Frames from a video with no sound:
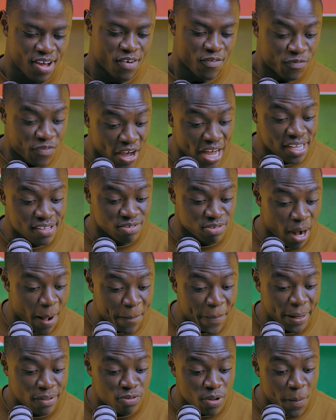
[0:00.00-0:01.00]
First
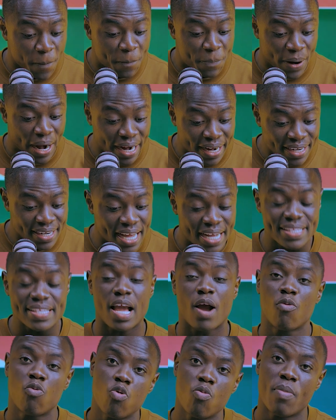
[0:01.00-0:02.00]
rapper to impregnate
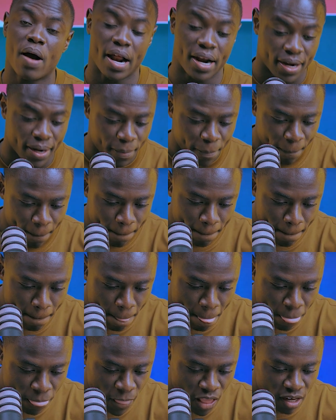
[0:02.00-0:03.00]
a woman.
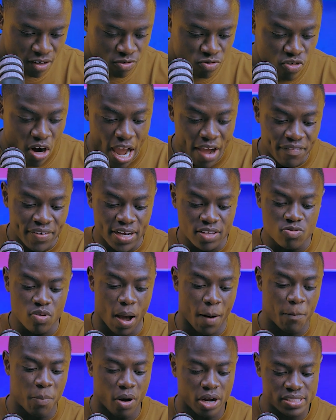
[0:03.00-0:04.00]
Drive her to
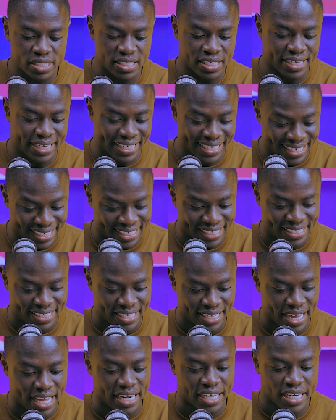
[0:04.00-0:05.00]
abortion
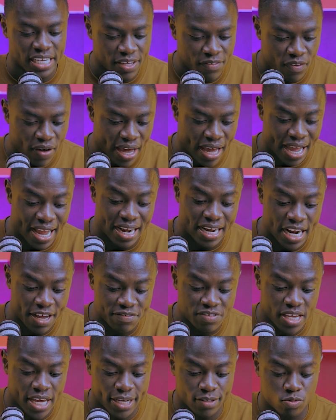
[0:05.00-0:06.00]
clinic and leave her and
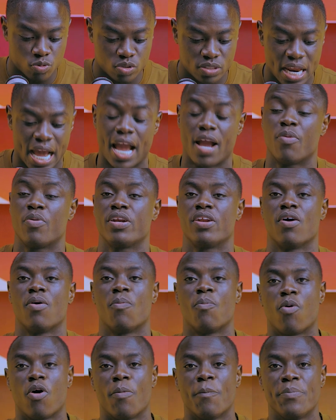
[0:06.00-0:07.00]
left her to die with the
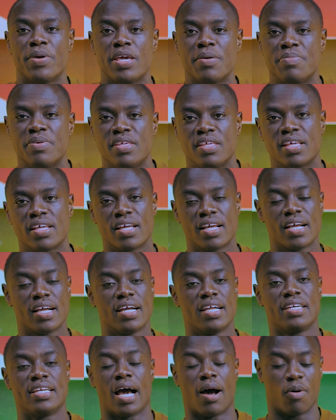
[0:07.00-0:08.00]
unborn baby.
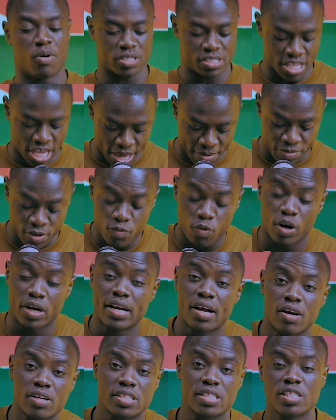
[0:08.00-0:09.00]
That was Yvonne
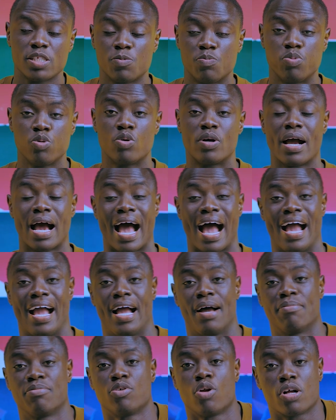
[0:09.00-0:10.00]
Nelson's book. I
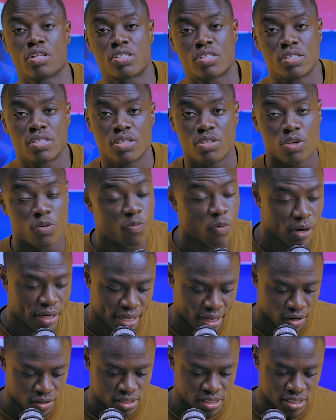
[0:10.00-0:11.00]
Am Not Yvonne
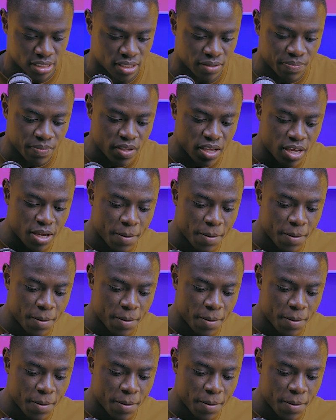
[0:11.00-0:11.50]
Nelson.